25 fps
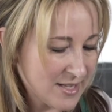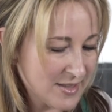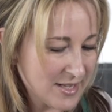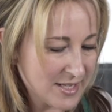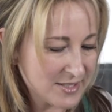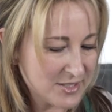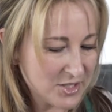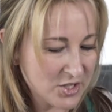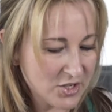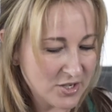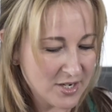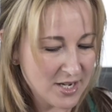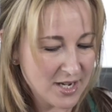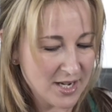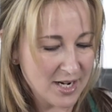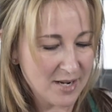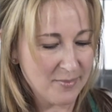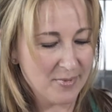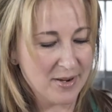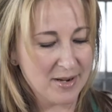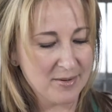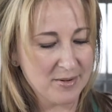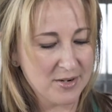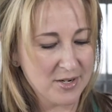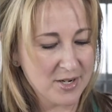That's a good colour,
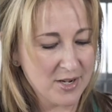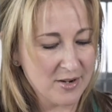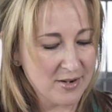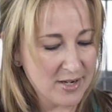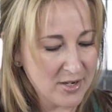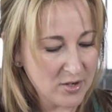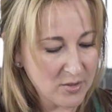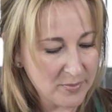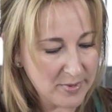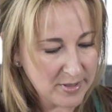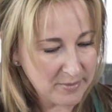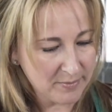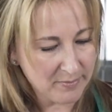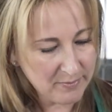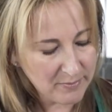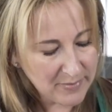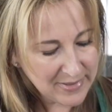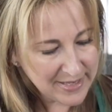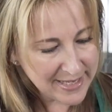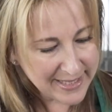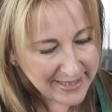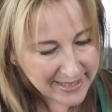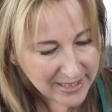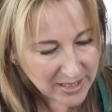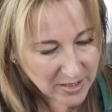but I'm going to go a
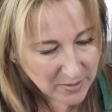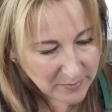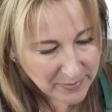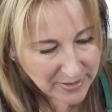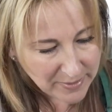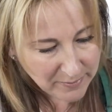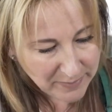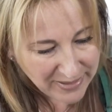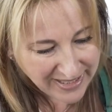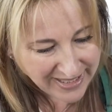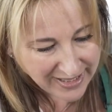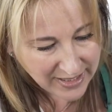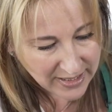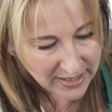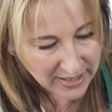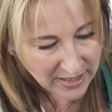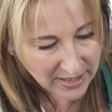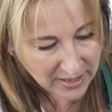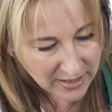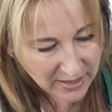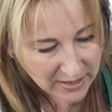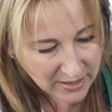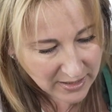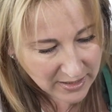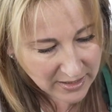little bit
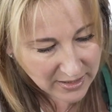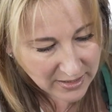pinker.